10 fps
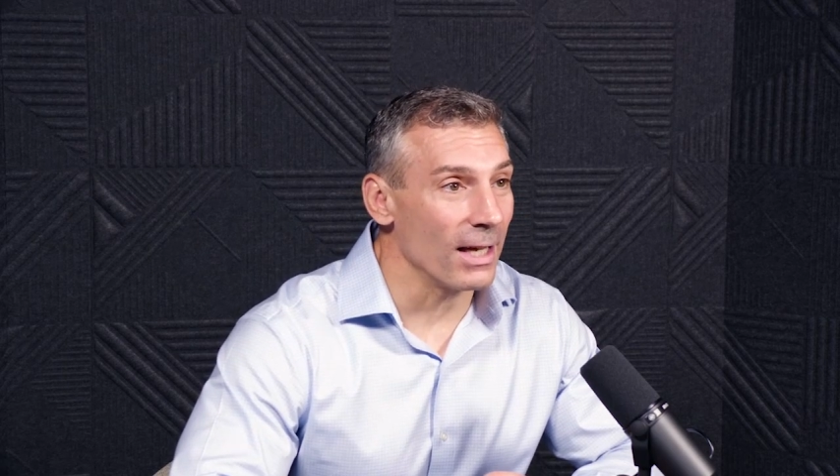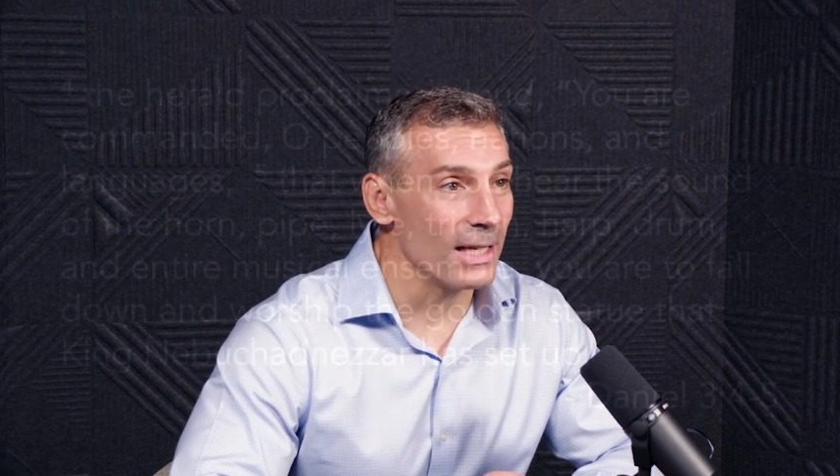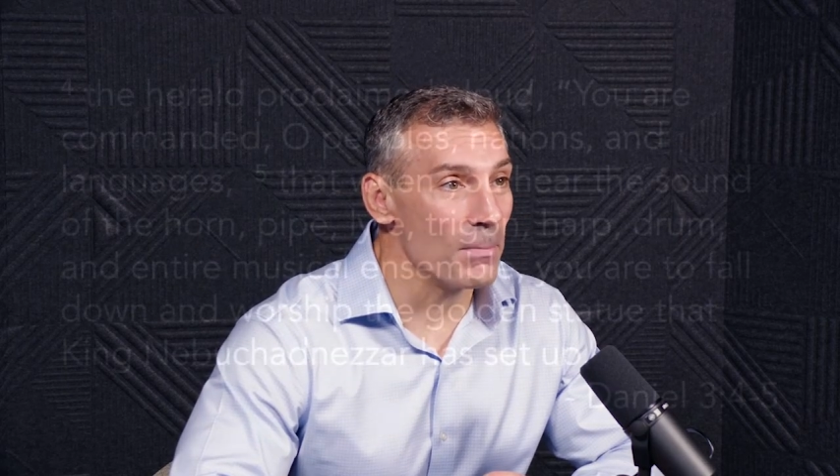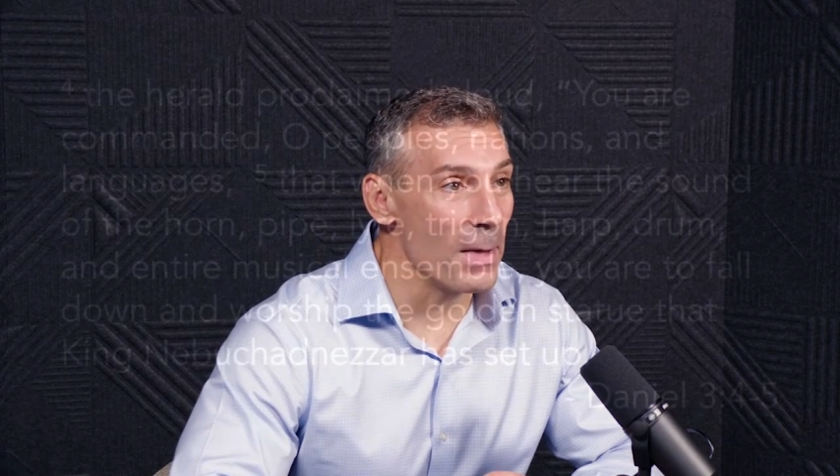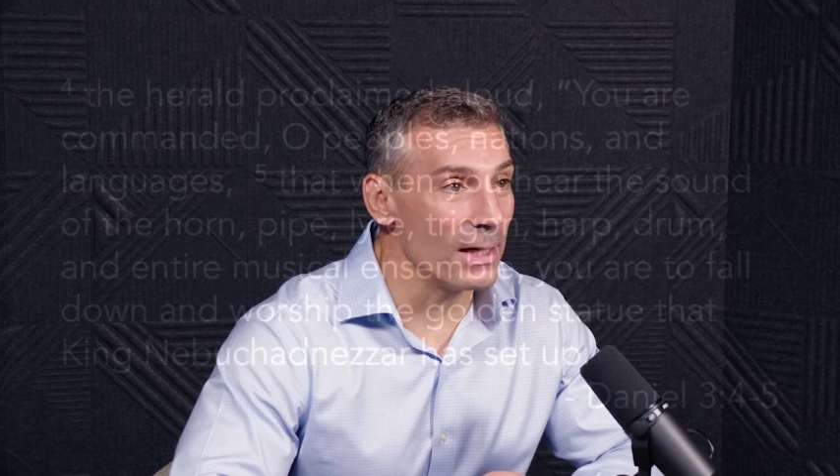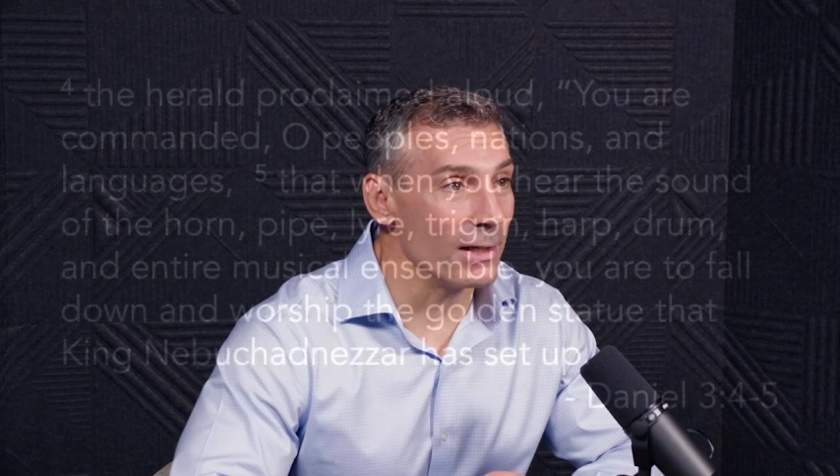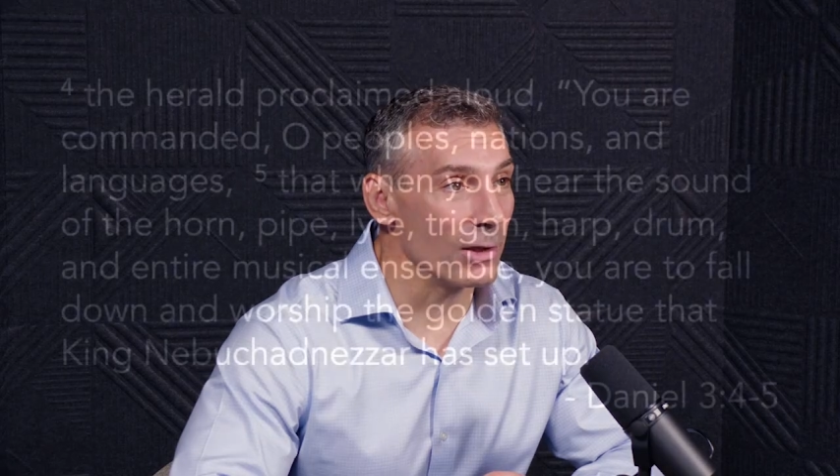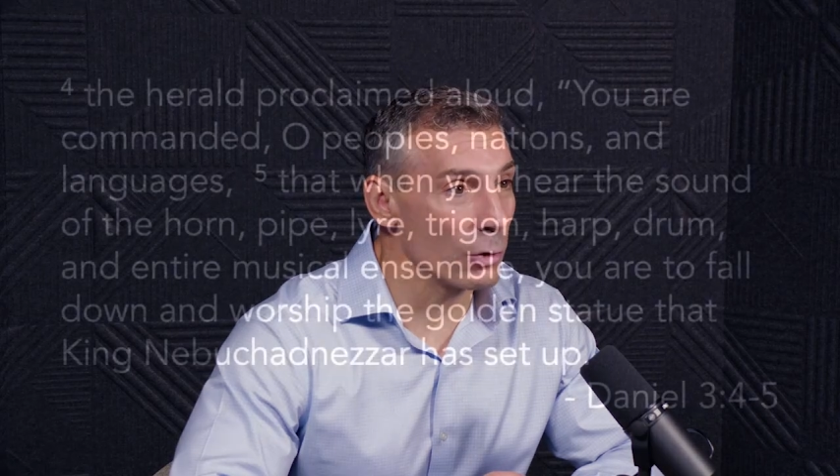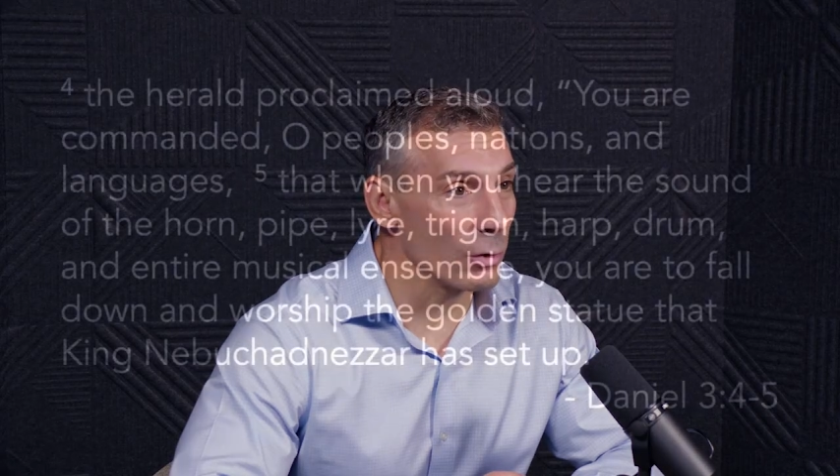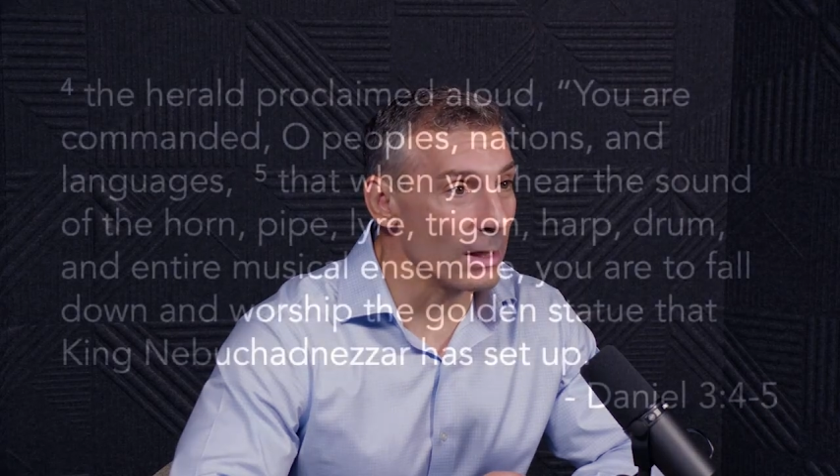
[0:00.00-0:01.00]
has made a
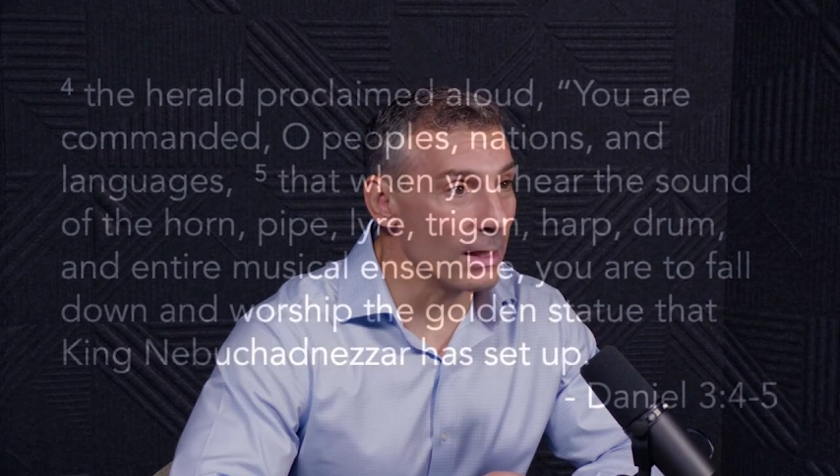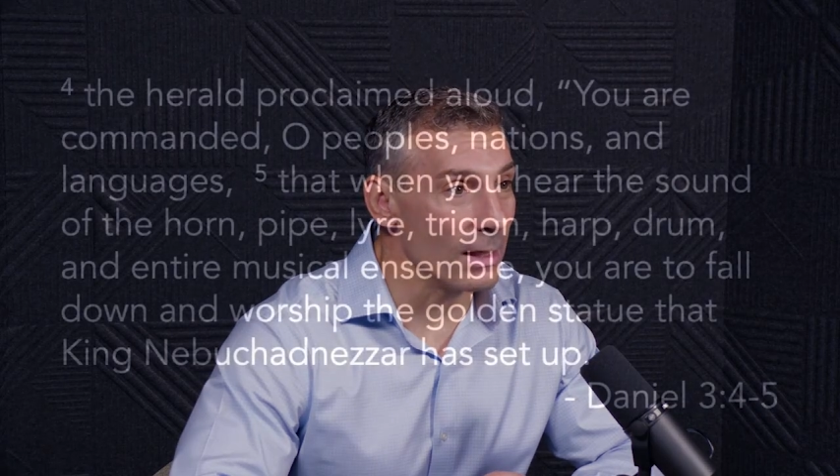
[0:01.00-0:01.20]
decree